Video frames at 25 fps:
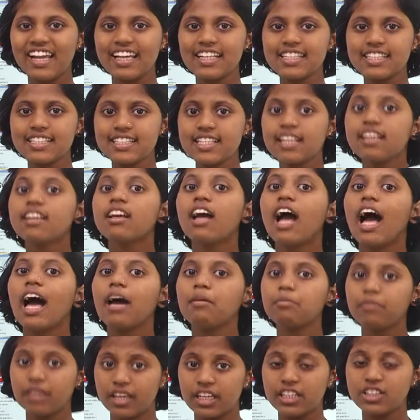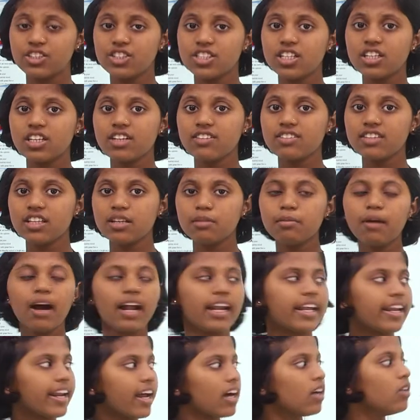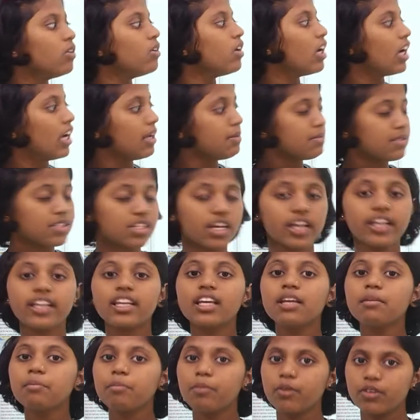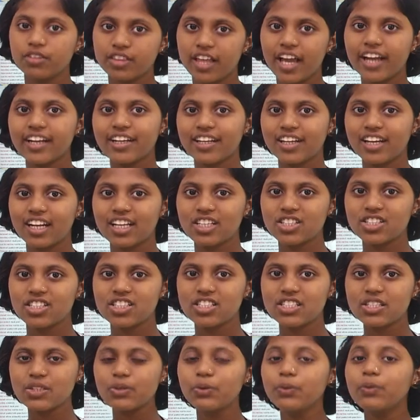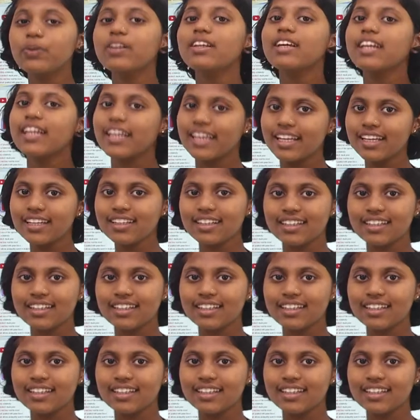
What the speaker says: friends, I'm AngelBhalerao Bhalerao. I'm studying in Poddar International School in